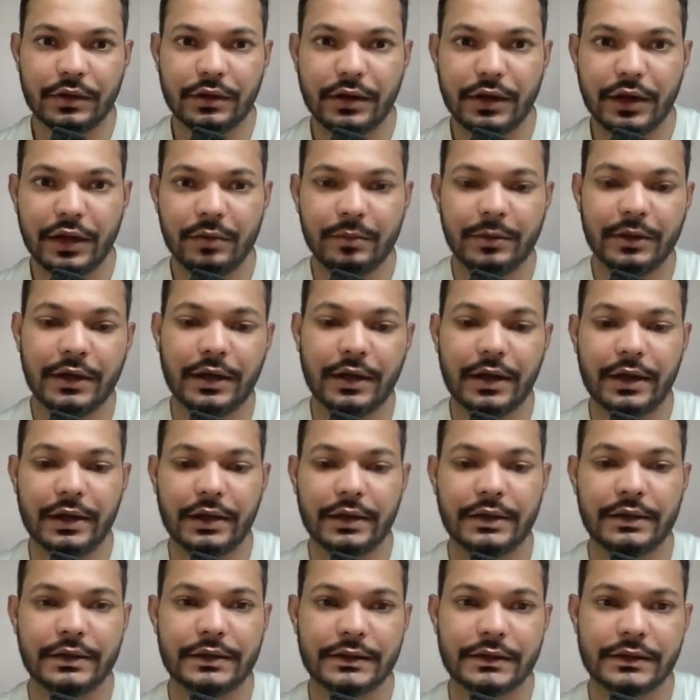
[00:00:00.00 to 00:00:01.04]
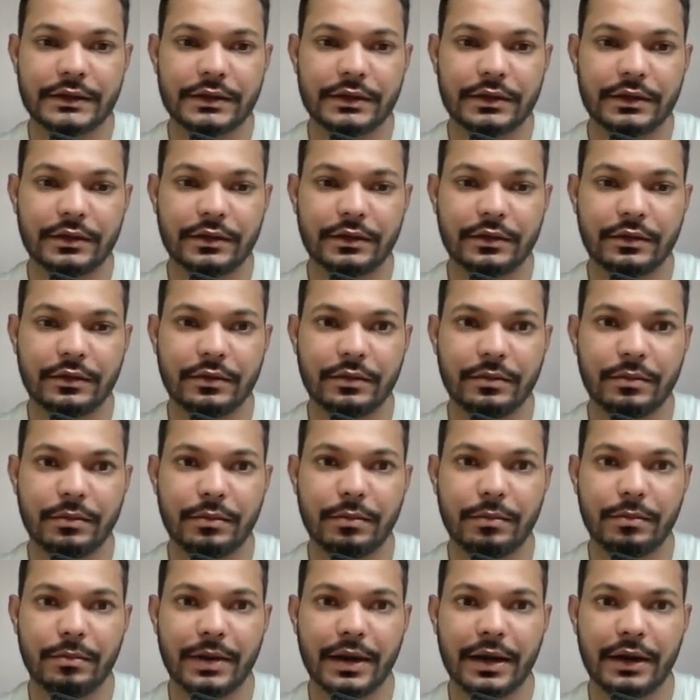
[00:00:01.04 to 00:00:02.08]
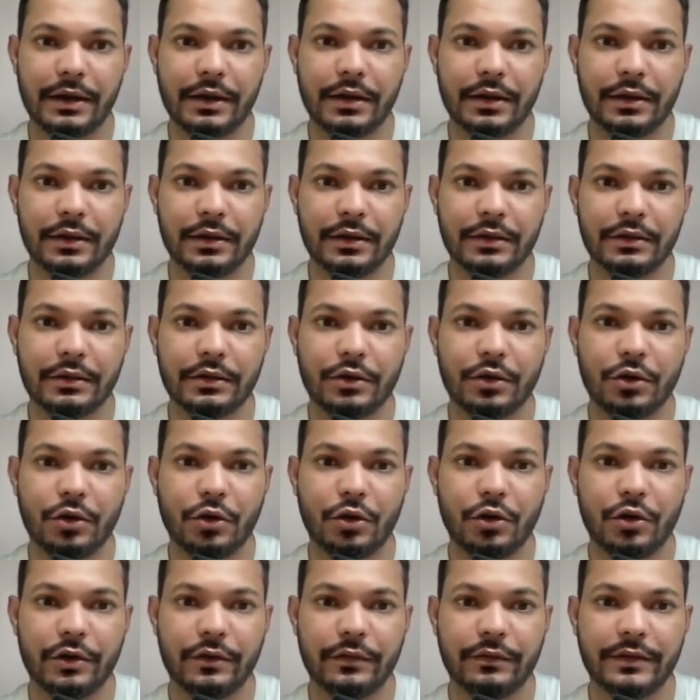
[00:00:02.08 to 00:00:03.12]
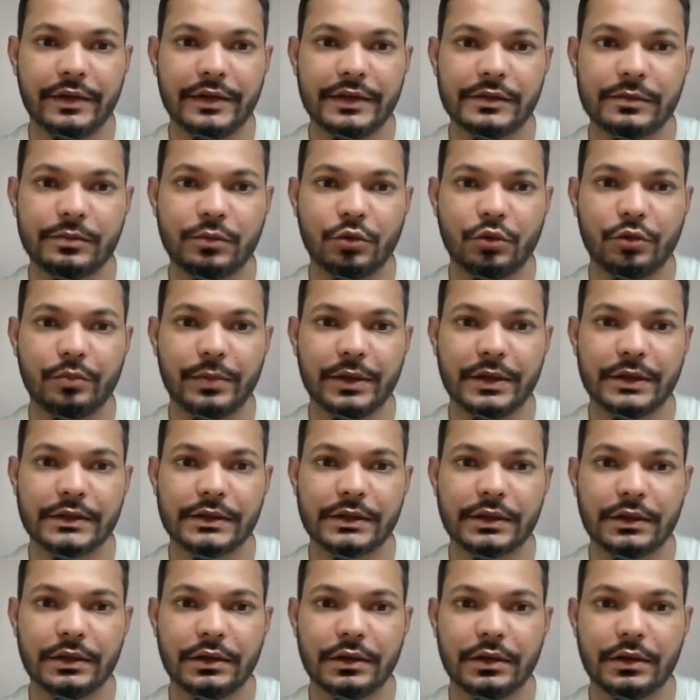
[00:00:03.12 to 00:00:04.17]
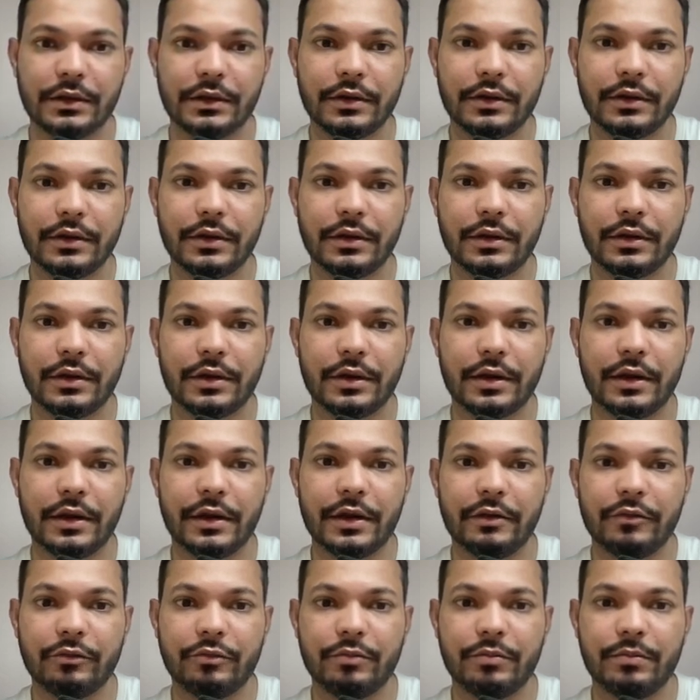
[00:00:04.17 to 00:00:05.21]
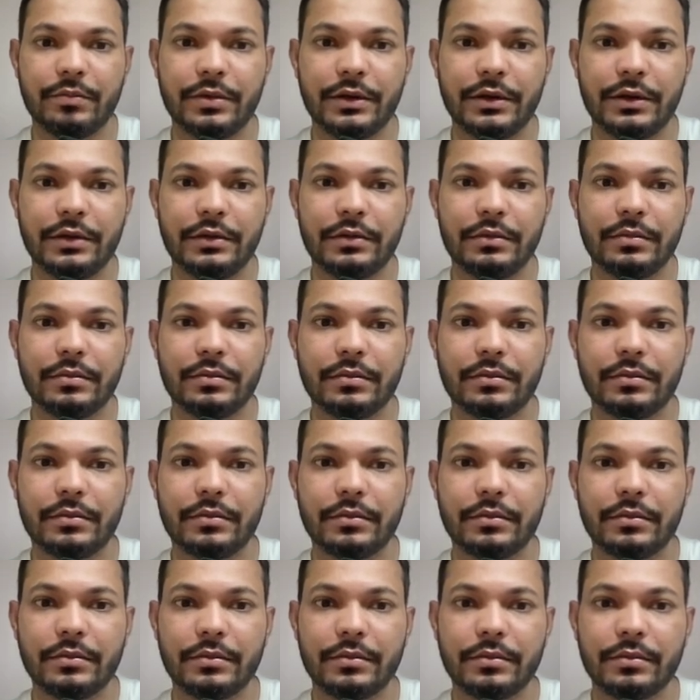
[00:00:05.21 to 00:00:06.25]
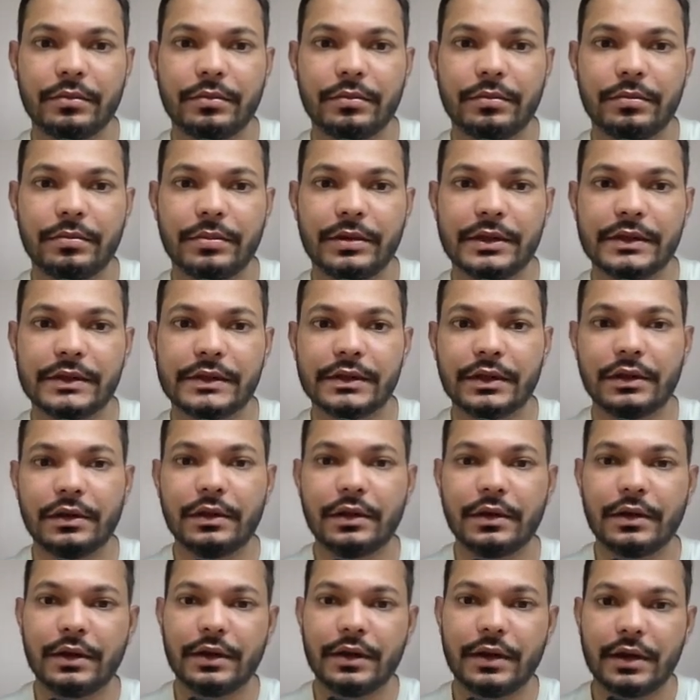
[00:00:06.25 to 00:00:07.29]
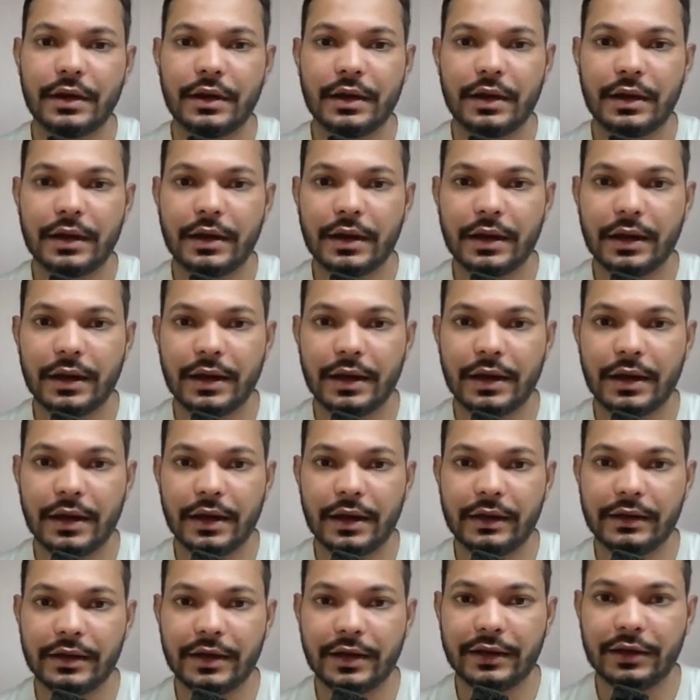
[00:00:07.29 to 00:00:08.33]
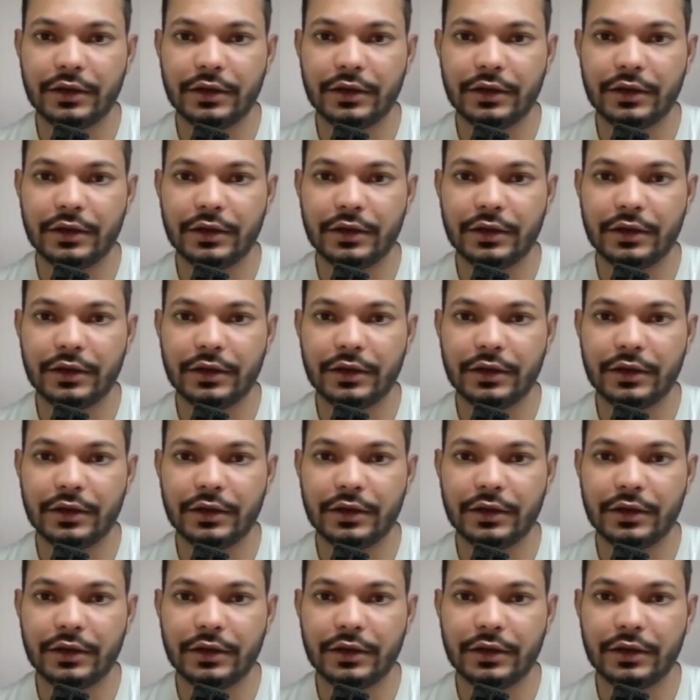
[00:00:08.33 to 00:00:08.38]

name it as meta or Facebook pixel, FB pixel. And then